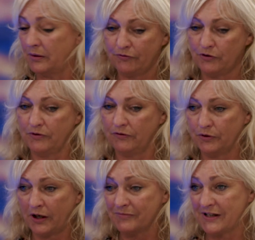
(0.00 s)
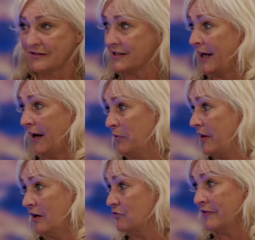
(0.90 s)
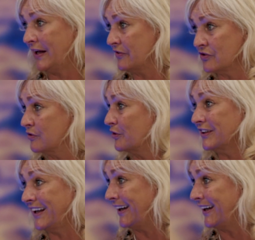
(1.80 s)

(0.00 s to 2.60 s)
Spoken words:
if you come down to Cannes with 100,000, you're not going to get